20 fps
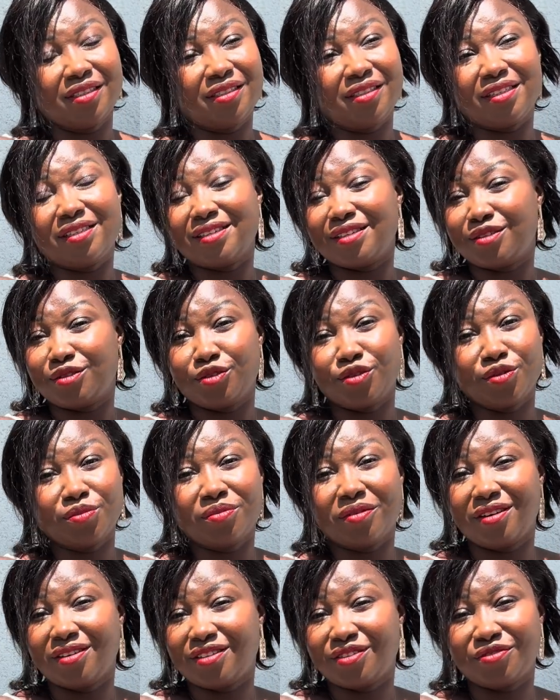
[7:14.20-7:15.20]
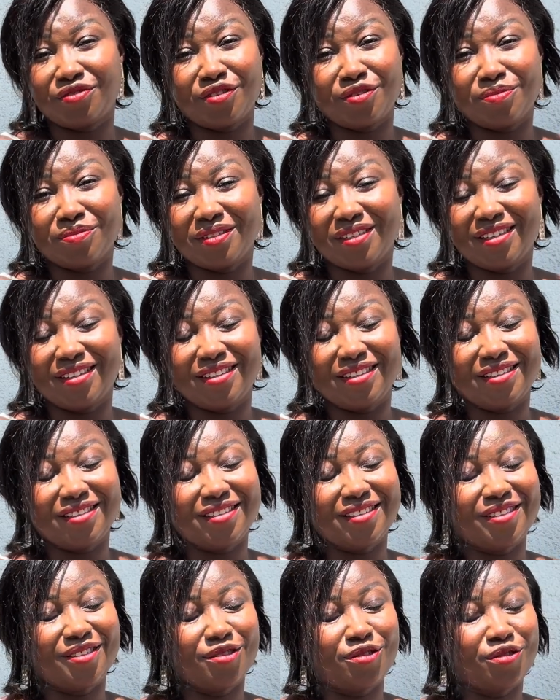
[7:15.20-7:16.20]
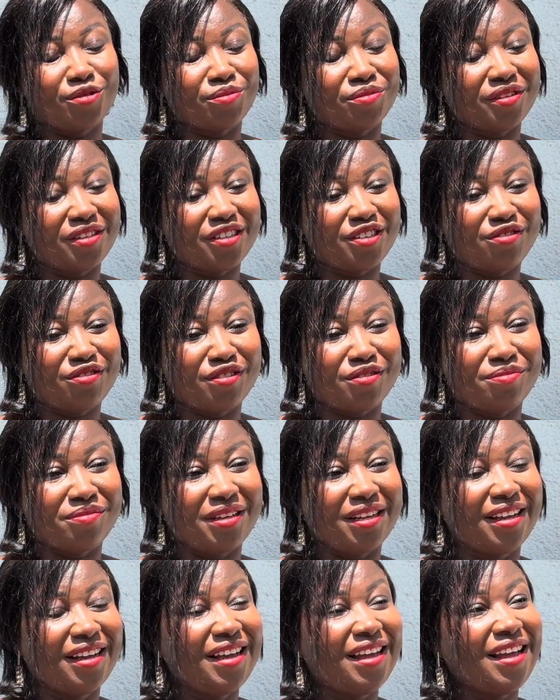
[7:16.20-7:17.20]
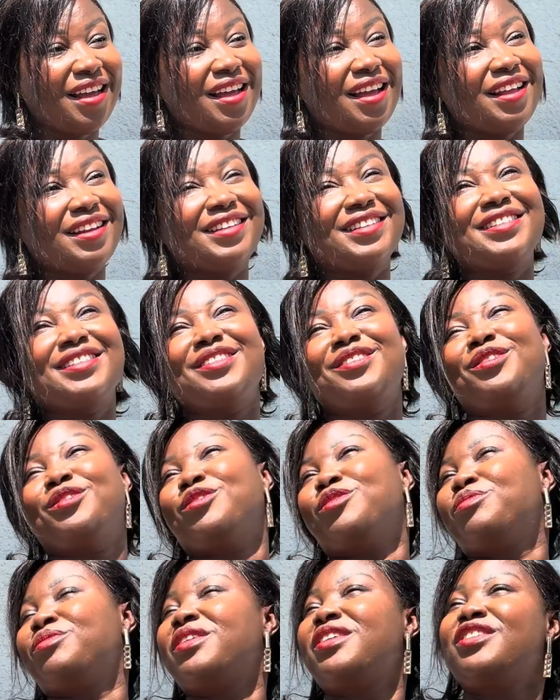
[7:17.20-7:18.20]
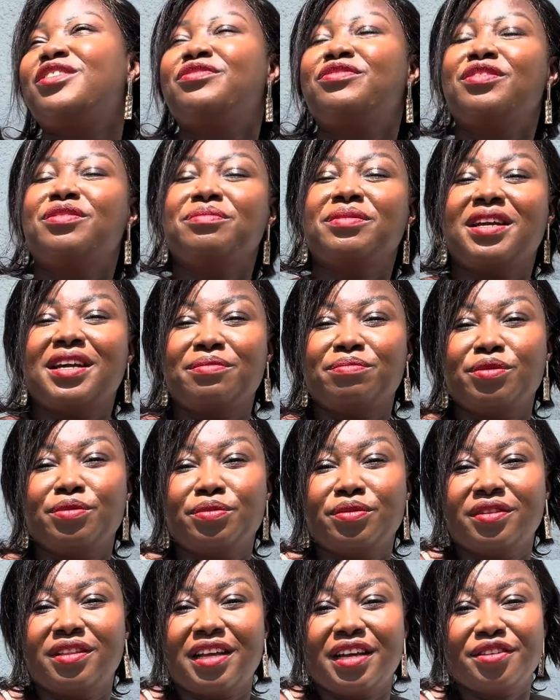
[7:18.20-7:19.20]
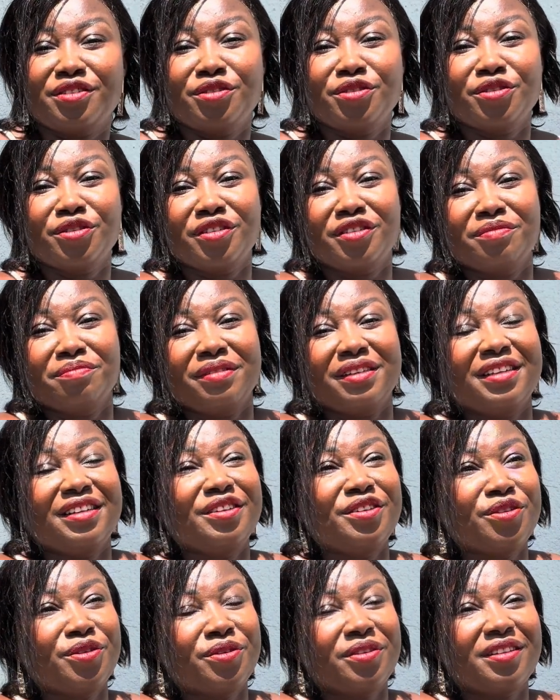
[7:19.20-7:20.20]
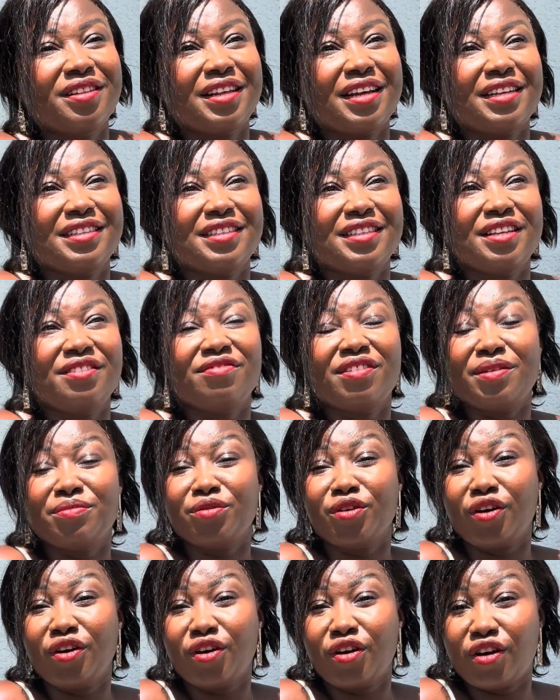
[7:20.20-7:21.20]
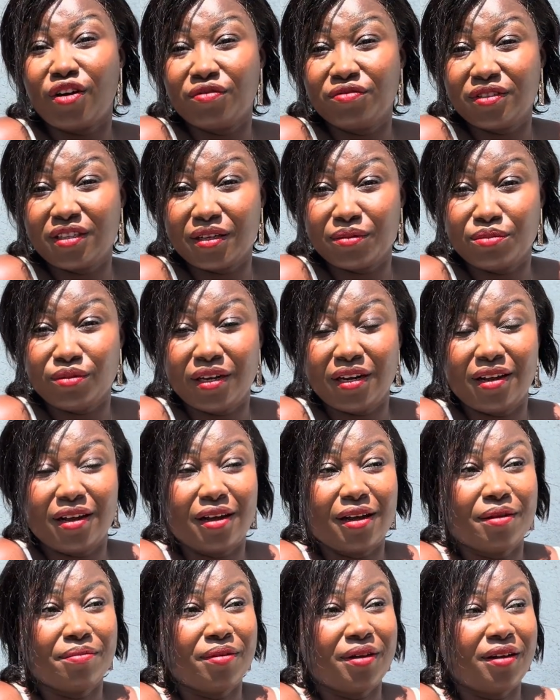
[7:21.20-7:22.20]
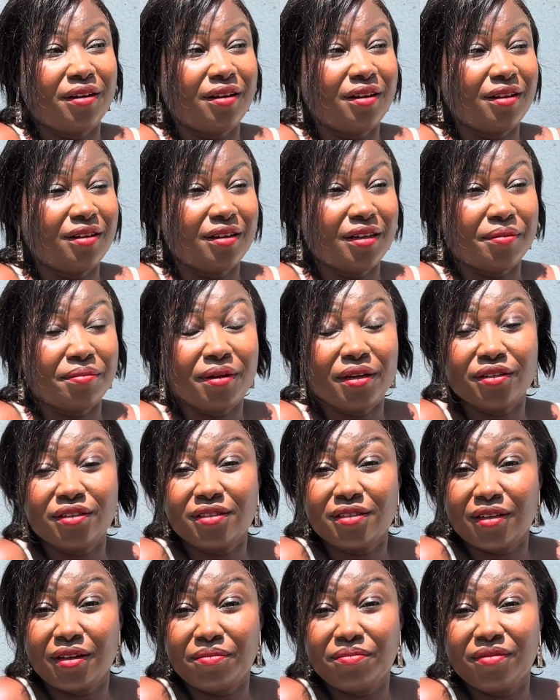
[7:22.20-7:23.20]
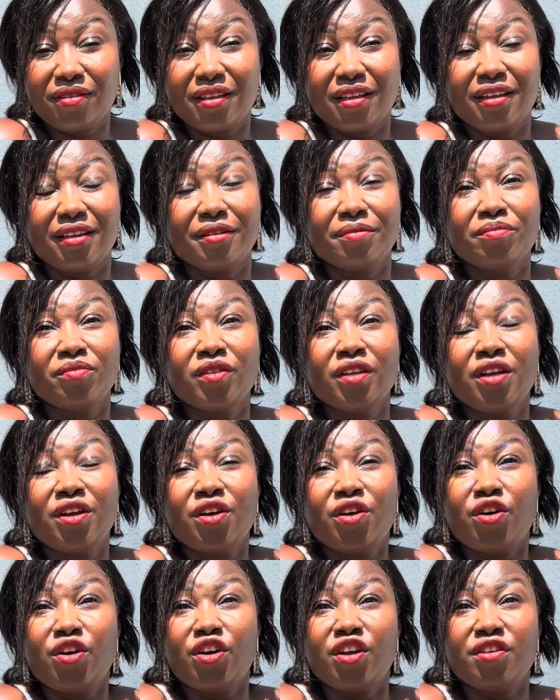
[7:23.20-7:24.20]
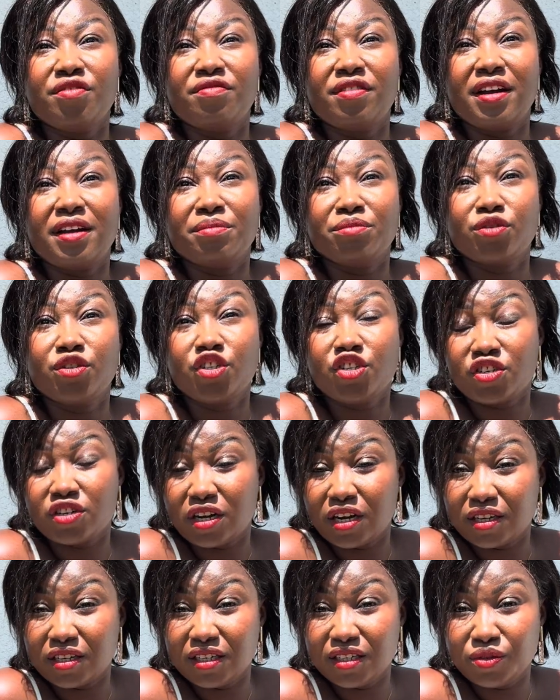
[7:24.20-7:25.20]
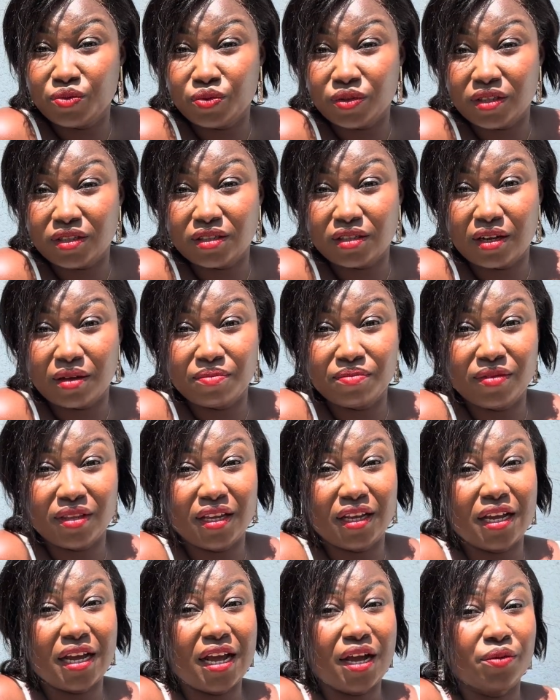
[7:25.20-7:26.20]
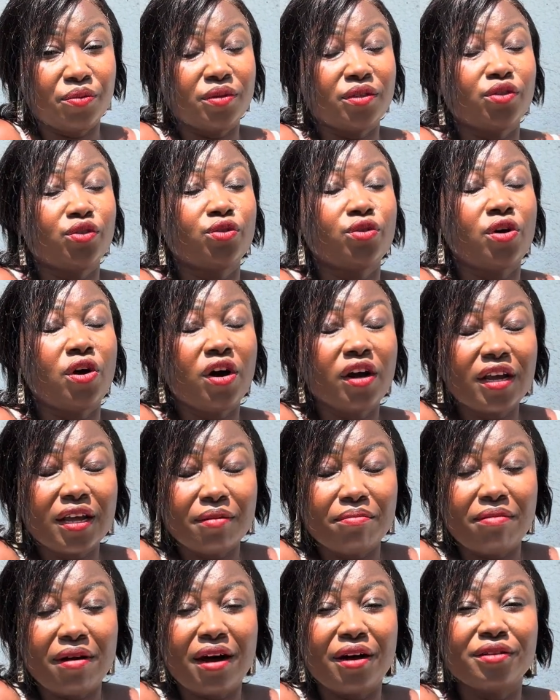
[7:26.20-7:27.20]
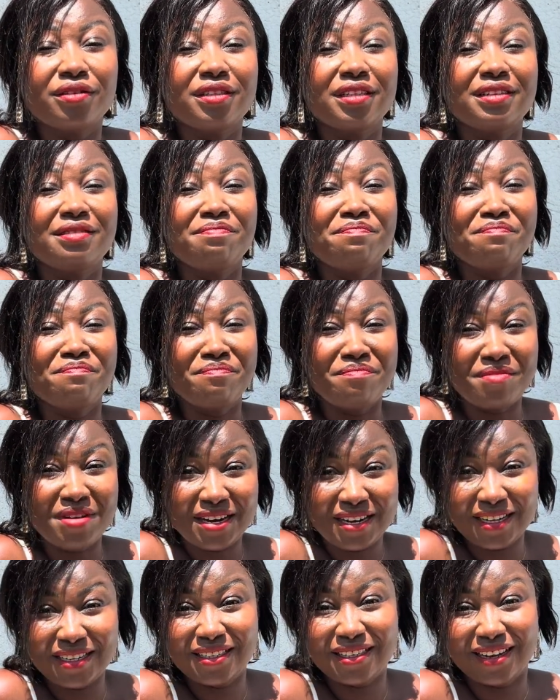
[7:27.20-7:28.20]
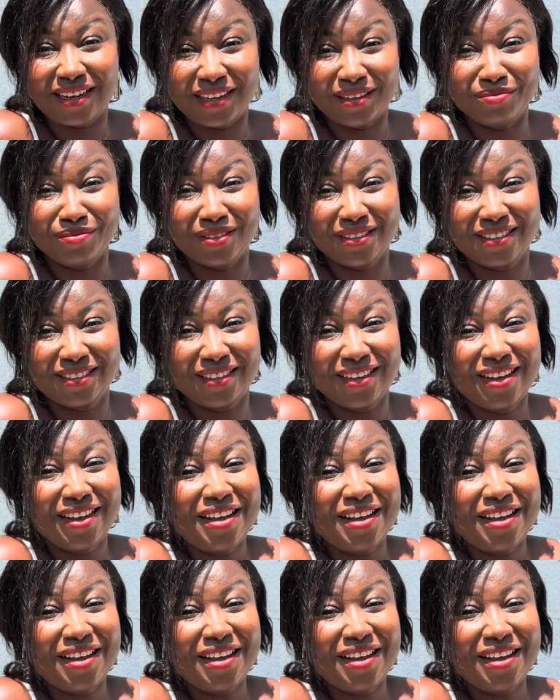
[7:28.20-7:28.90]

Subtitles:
this is too much for me, this is too much for me, this is too much for me. And people that knows me know that if I'm not comfortable about something, or if I'm struggling with something, I will talk about it many times,